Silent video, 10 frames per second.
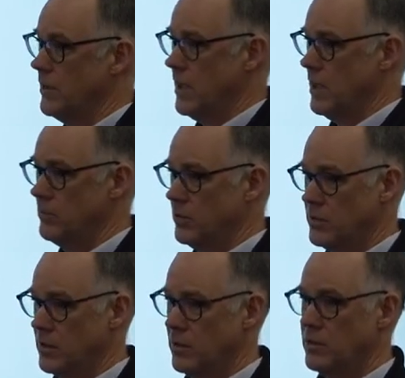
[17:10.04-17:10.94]
the animals
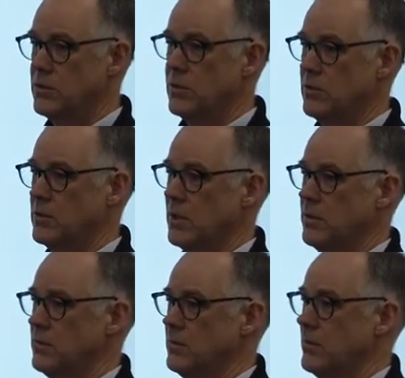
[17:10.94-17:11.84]
are used to,
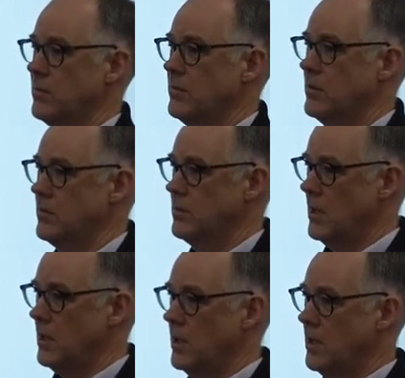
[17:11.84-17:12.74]
so
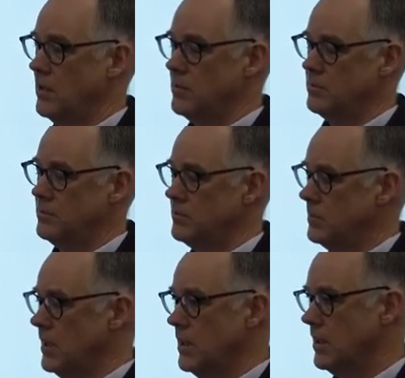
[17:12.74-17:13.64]
yeah,
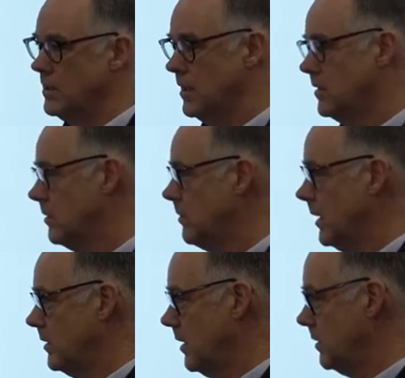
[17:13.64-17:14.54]
that just
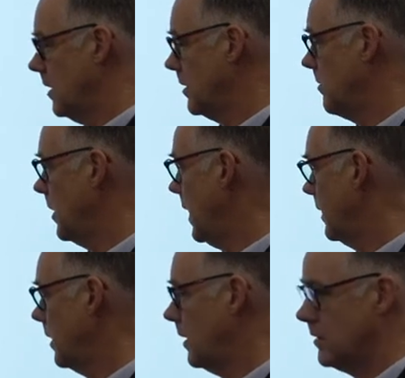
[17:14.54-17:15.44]
makes sense. That's my
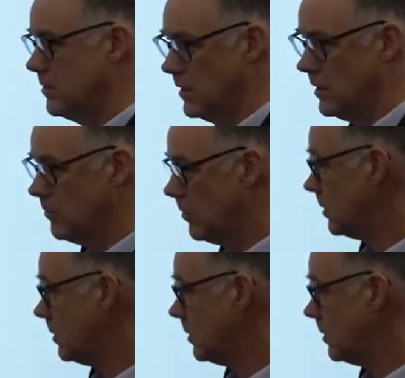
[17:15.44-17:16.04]
Adelaide drinking water